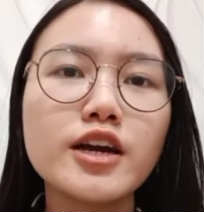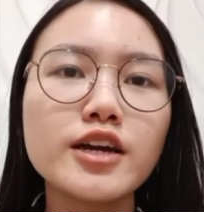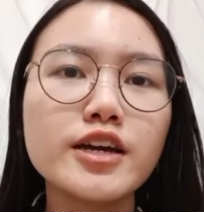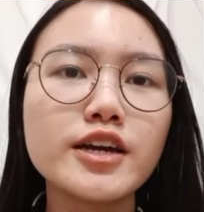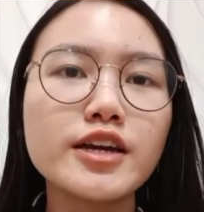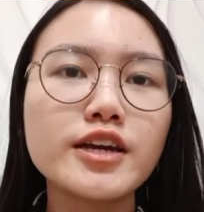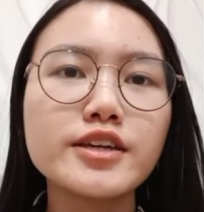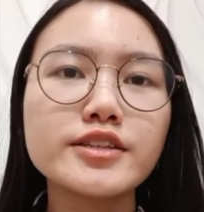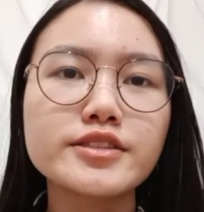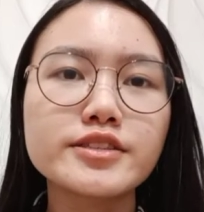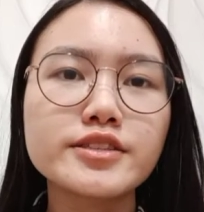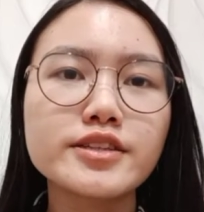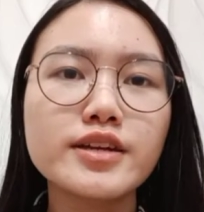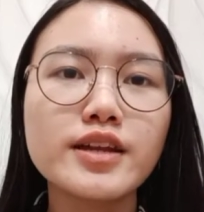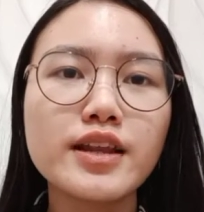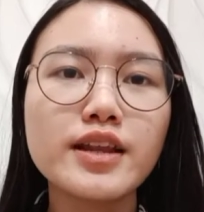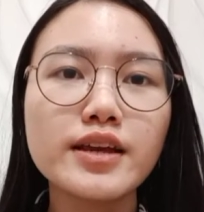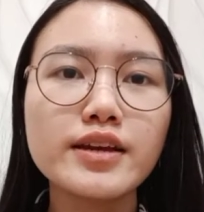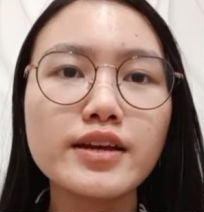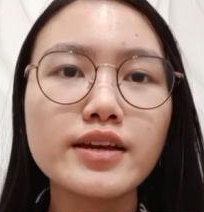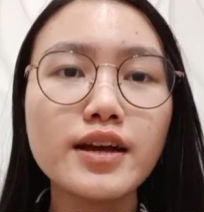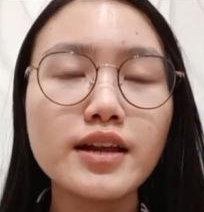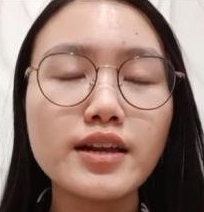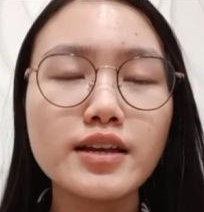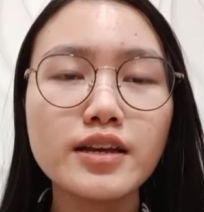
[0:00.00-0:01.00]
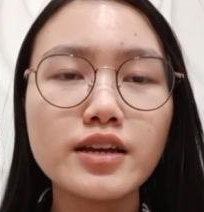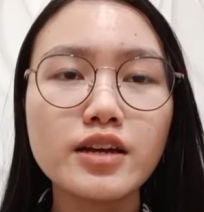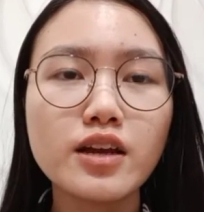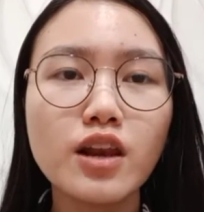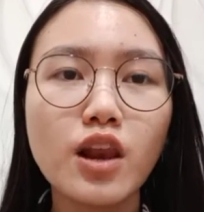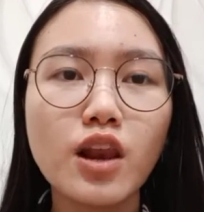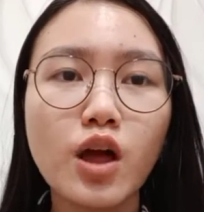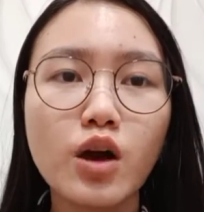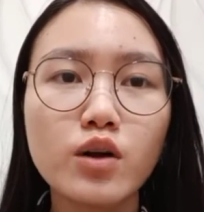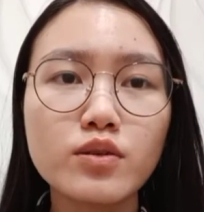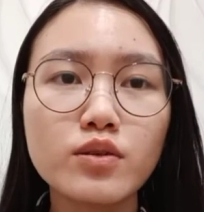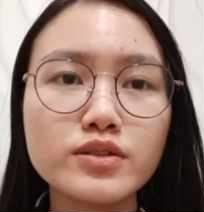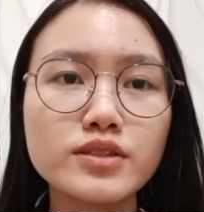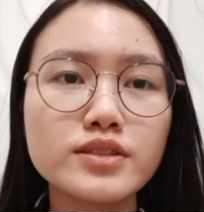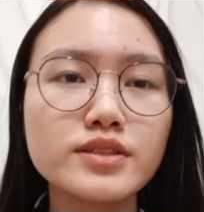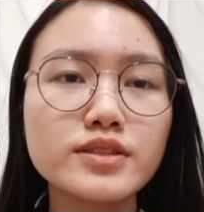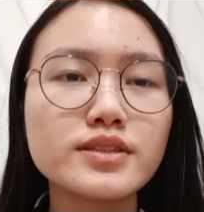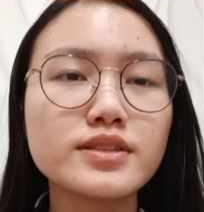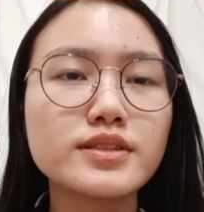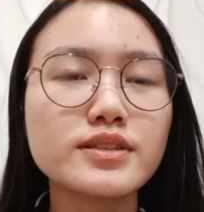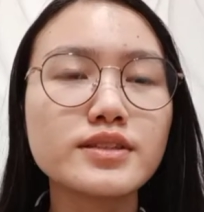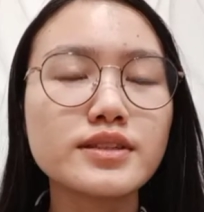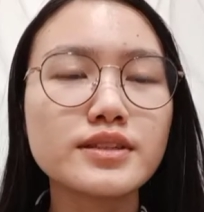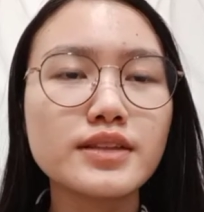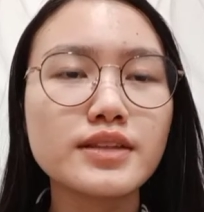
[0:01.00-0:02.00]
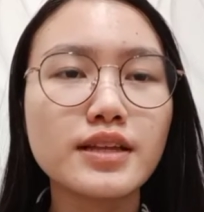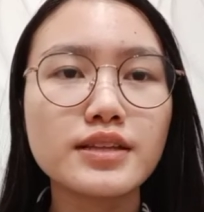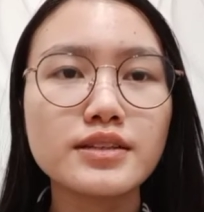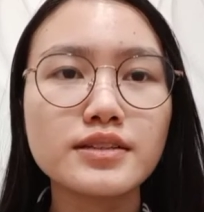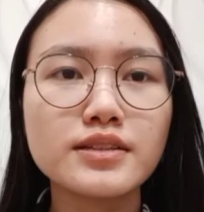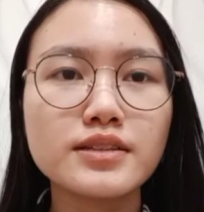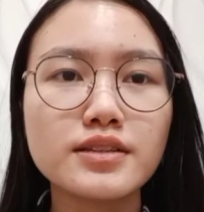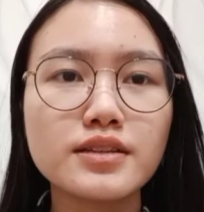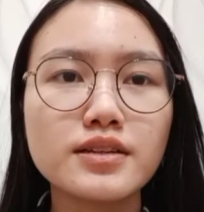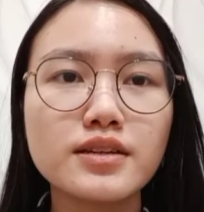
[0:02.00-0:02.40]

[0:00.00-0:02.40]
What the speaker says: is a legally allowed written